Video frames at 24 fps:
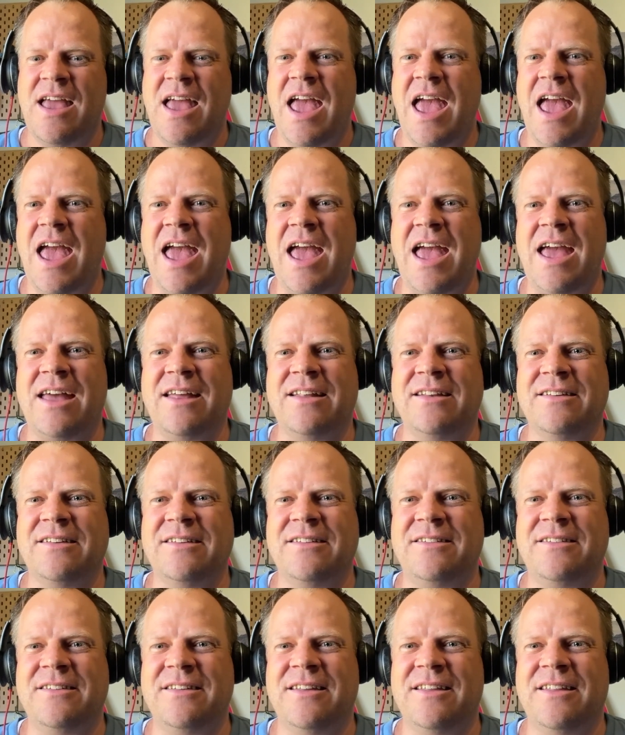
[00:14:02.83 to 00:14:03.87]

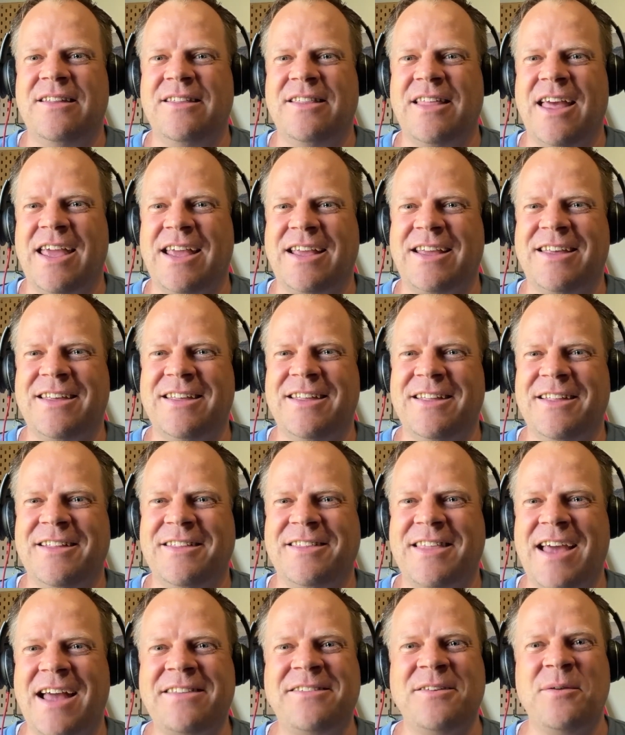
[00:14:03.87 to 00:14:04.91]
And like
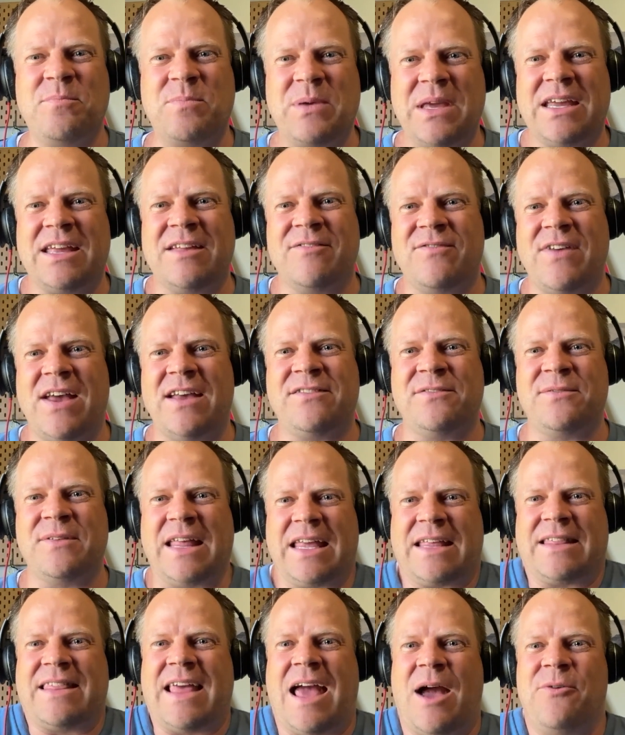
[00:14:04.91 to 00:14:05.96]
that's a big investment.
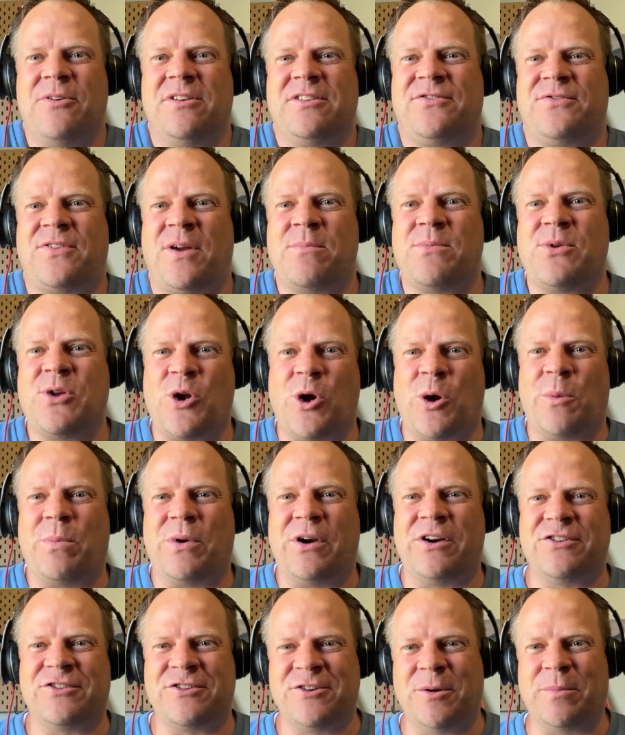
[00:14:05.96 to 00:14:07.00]
Like that was from your
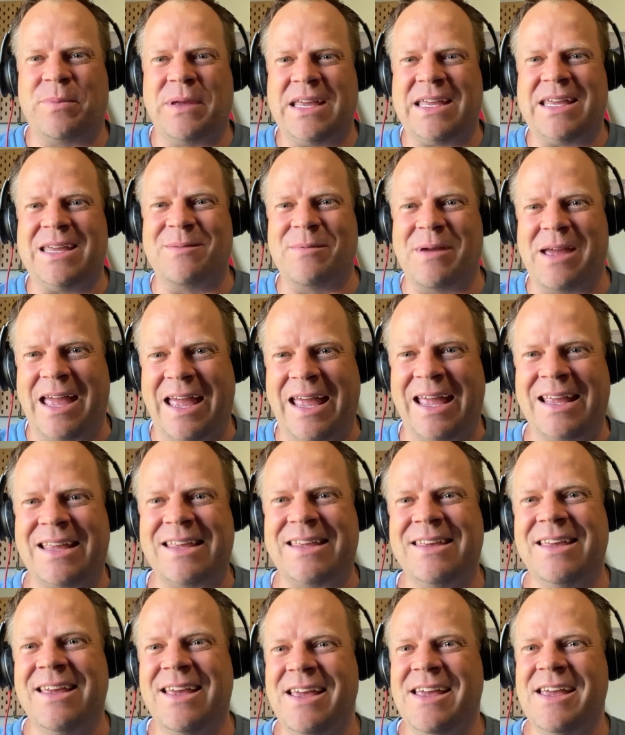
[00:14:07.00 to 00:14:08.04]
personal piggy
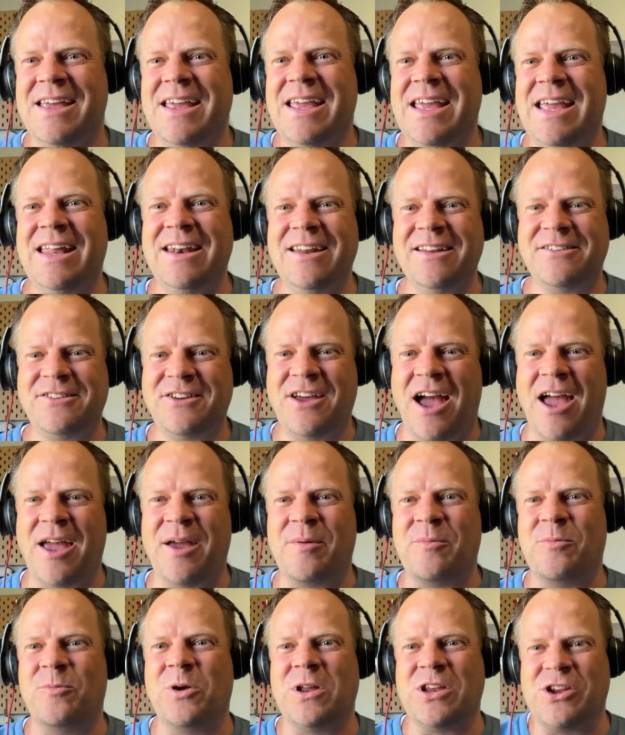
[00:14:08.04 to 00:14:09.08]
bank in a
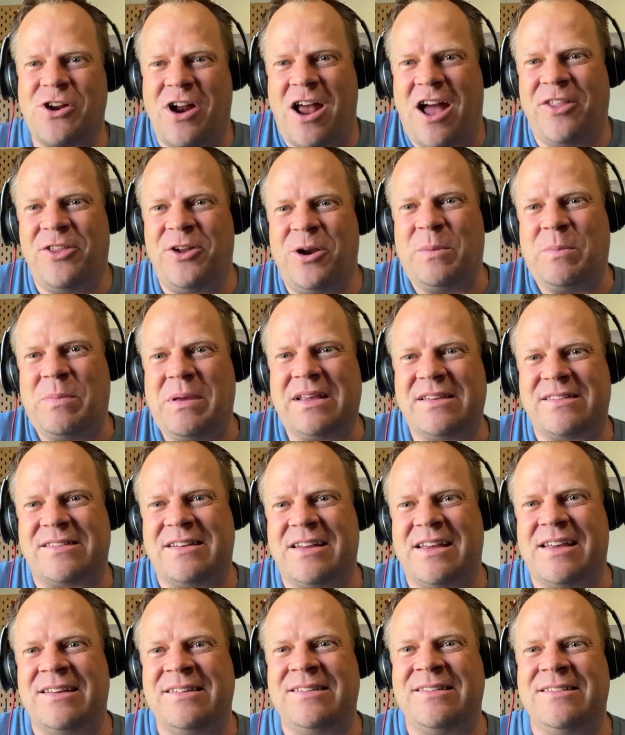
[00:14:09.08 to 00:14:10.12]
time when your other
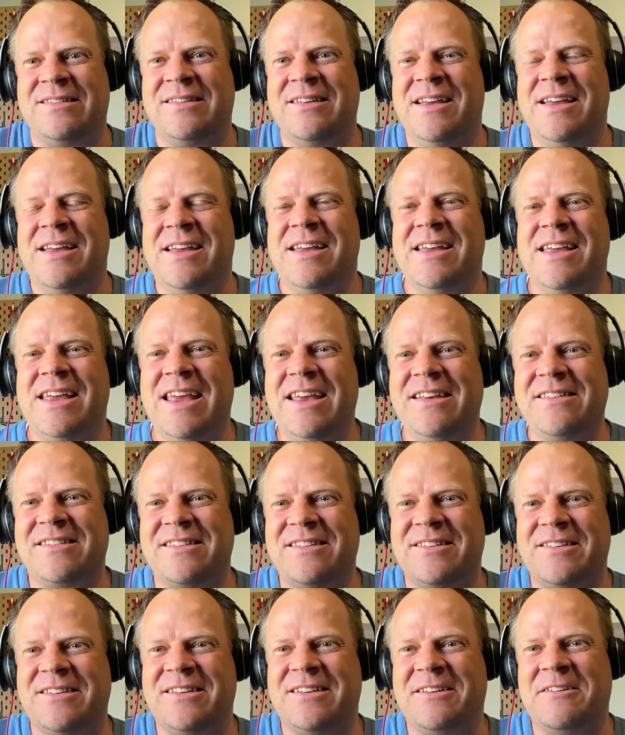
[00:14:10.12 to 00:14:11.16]
business
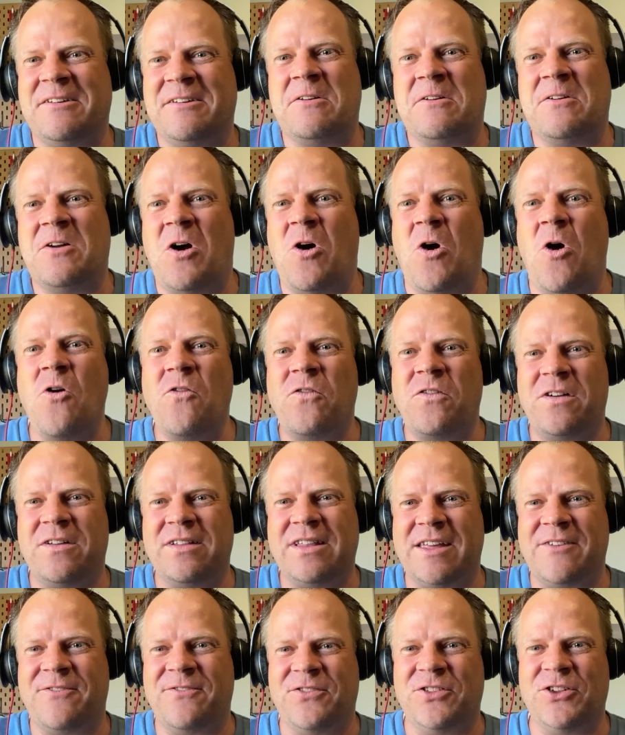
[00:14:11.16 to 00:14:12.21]
isn't
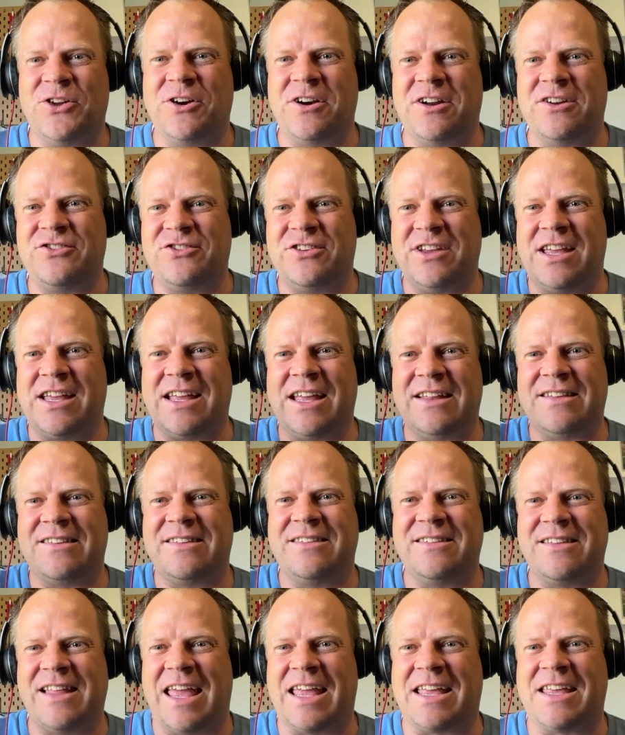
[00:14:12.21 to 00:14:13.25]
overly flourishing.
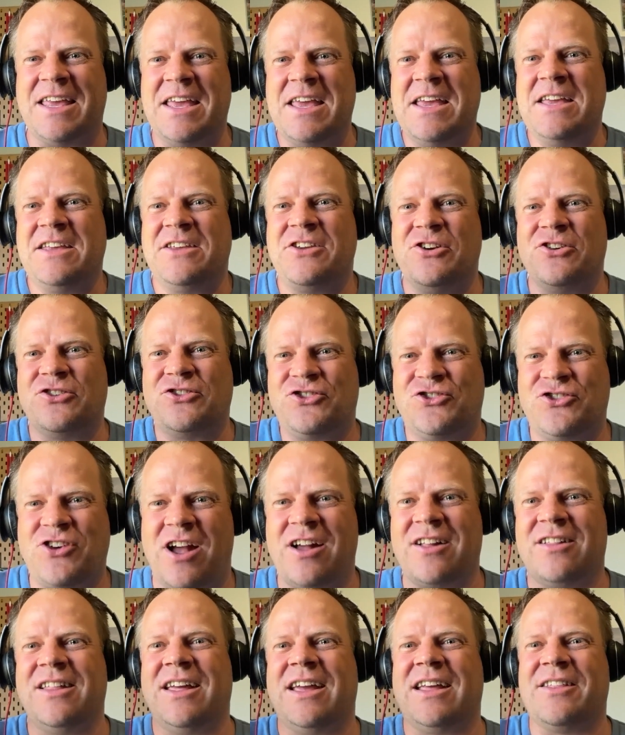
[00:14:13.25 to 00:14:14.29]
It's like you're
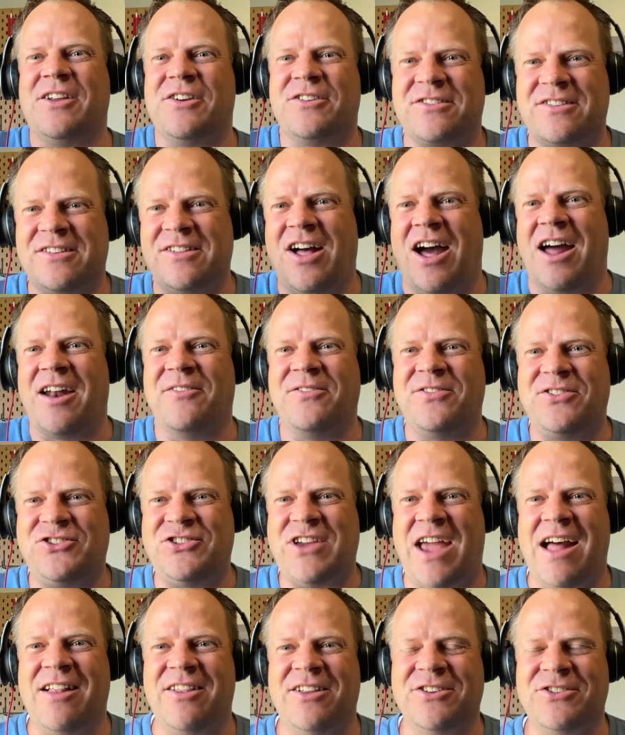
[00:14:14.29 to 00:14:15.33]
struggling, there's a lot of
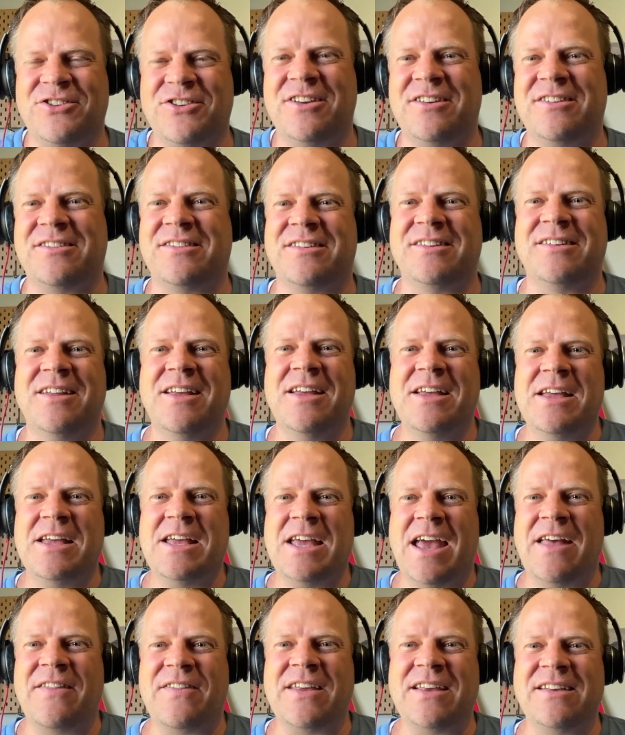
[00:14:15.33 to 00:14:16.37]
challenges and
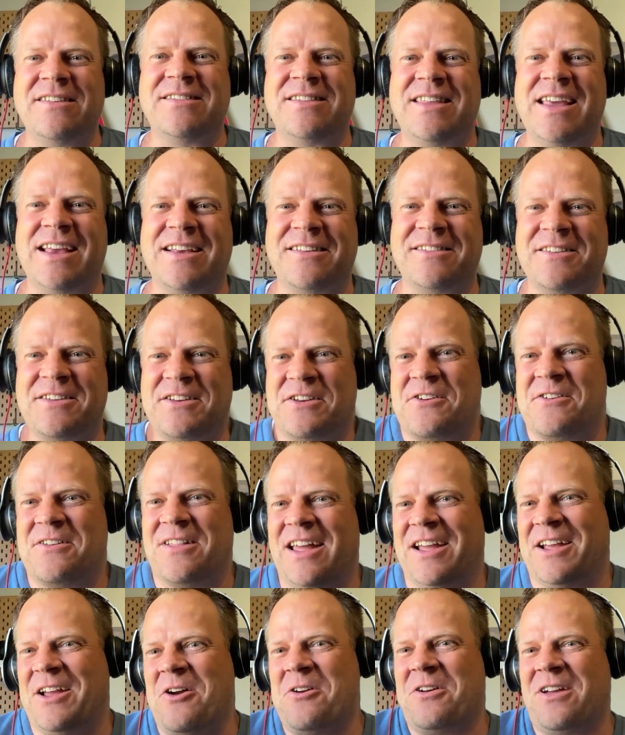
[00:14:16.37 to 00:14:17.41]
these things, and you're
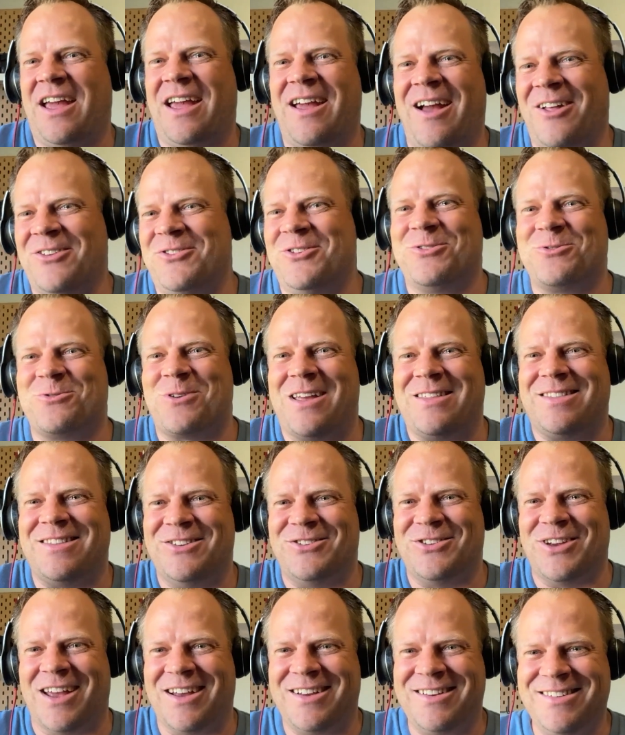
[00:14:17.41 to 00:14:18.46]
like, okay, I'll just write the
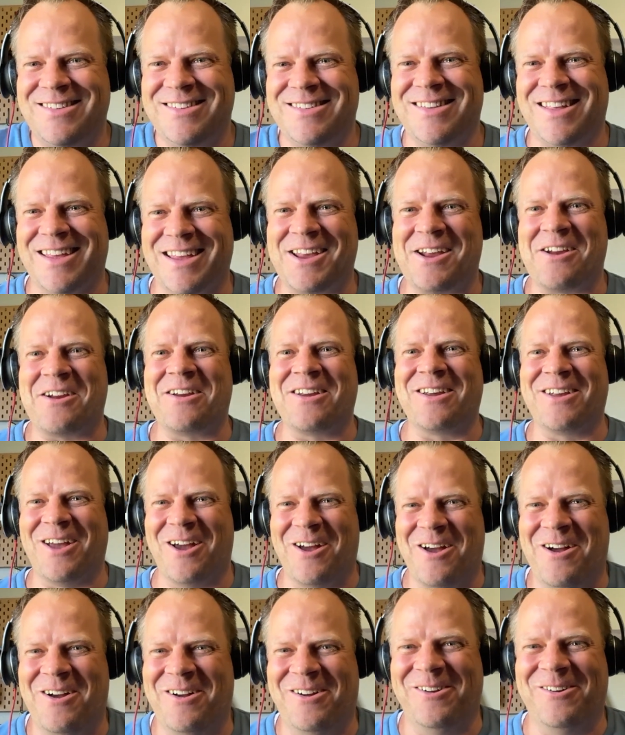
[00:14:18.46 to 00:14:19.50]
checks. Like here you
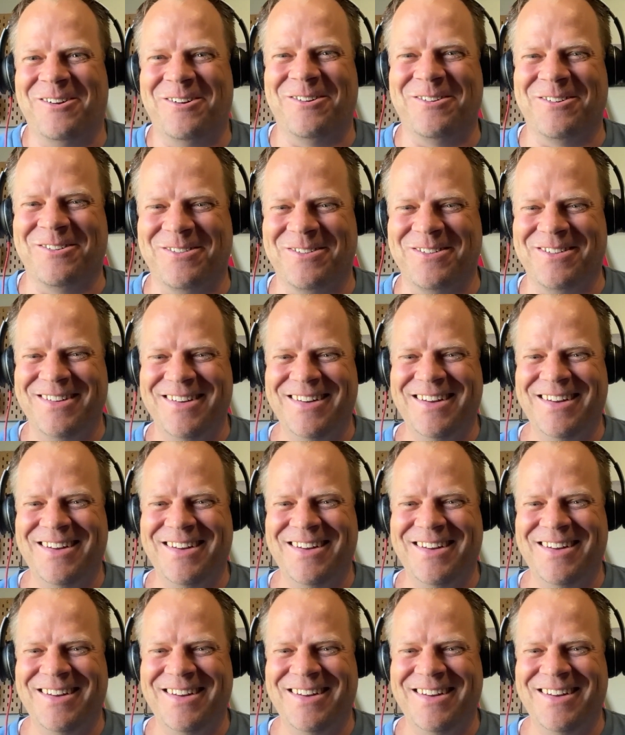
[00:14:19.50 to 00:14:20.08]
go.